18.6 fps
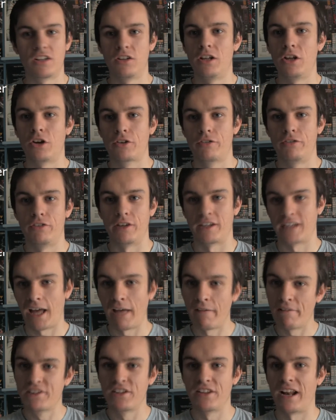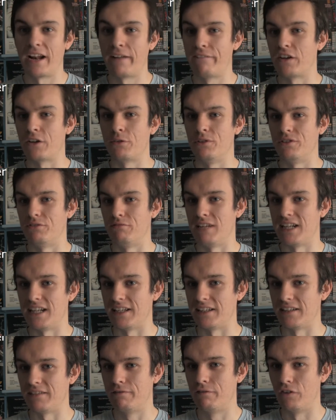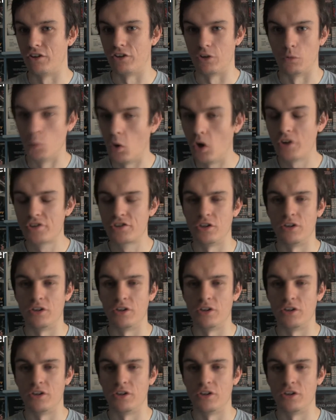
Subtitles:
to look for a character that I think was really fun to watch,